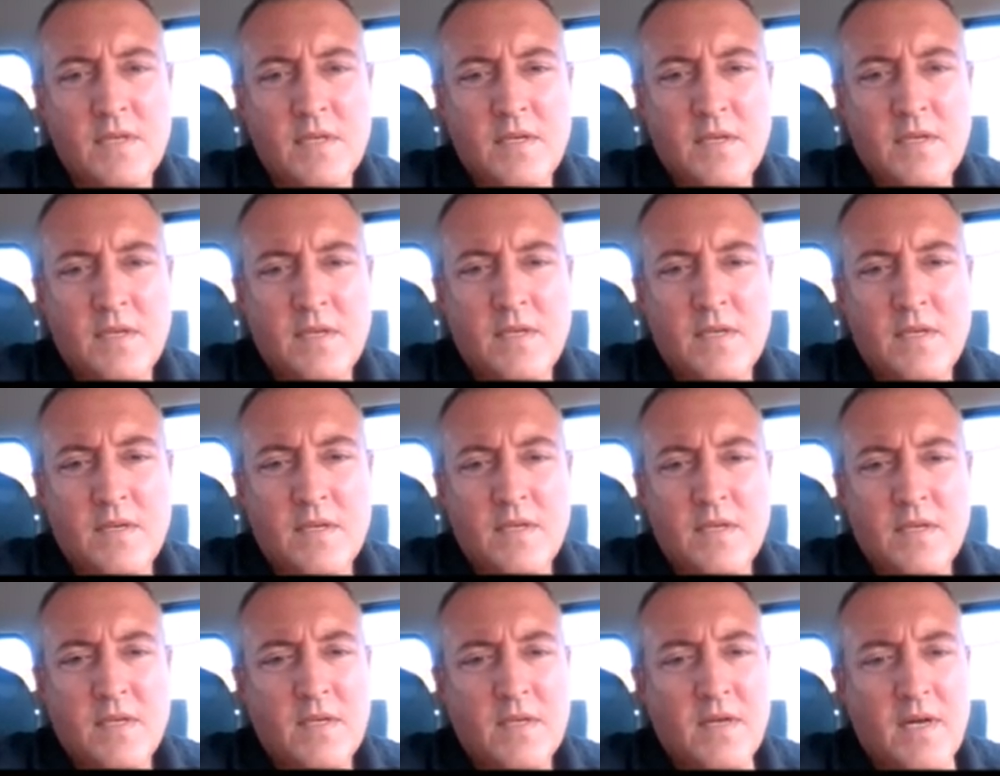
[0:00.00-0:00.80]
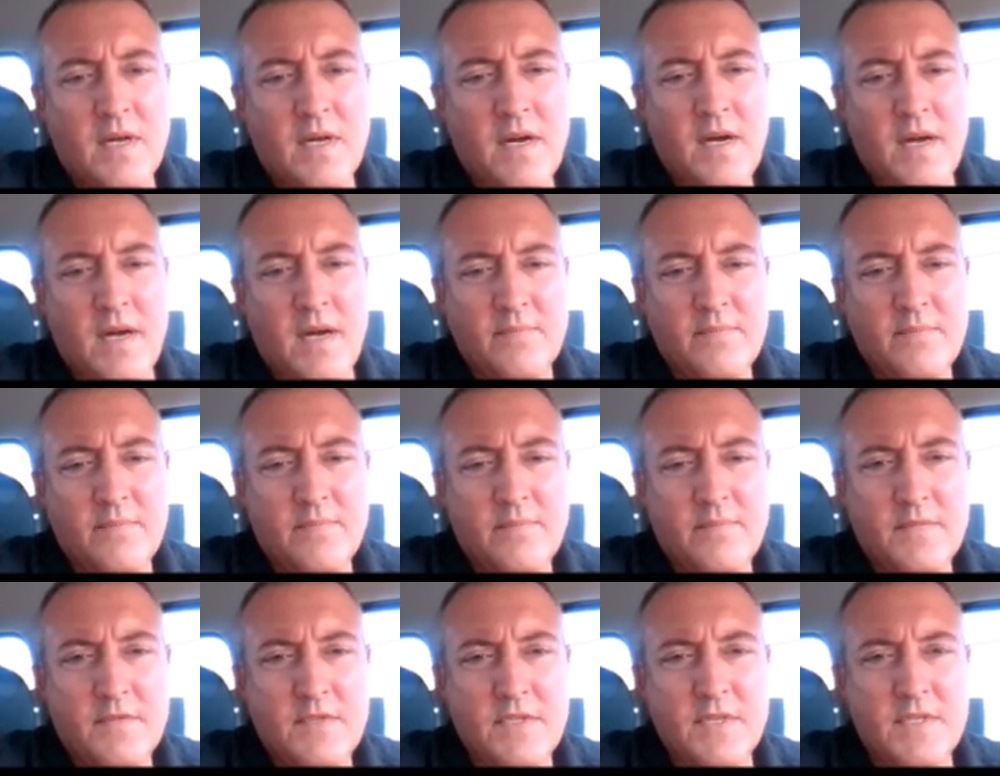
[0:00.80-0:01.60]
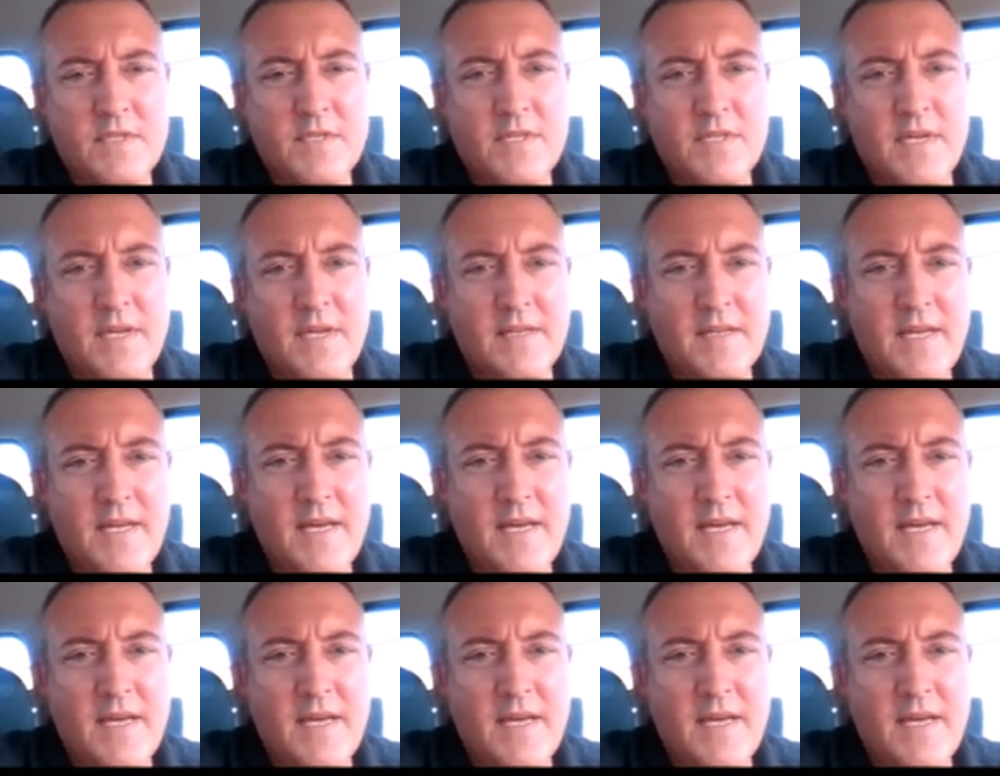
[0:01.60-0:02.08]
All right, just like